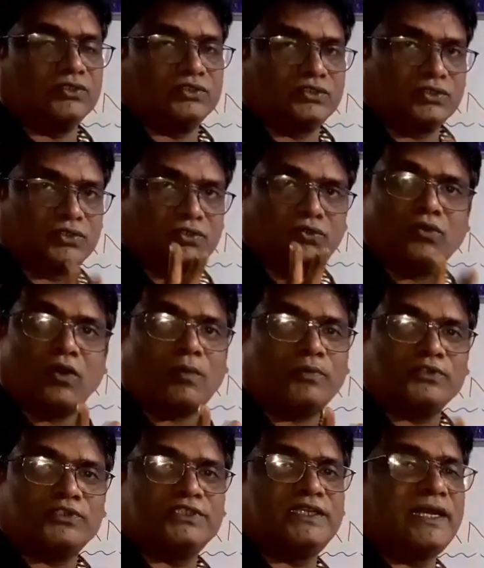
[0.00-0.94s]
So 2
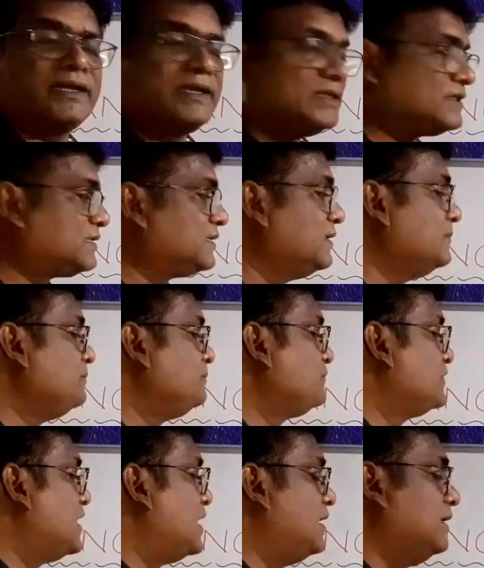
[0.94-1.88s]
opposite angles
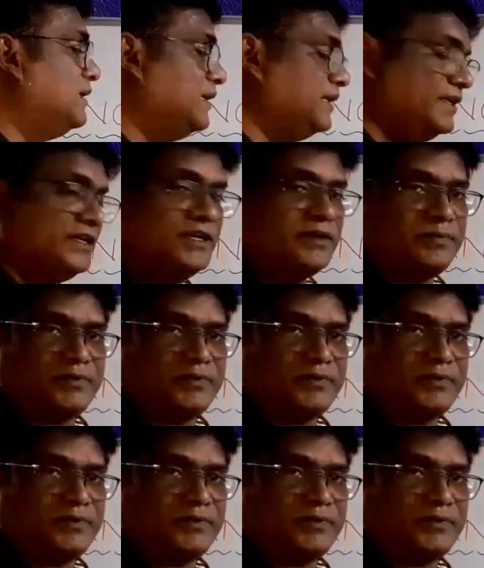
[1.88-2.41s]
and the linear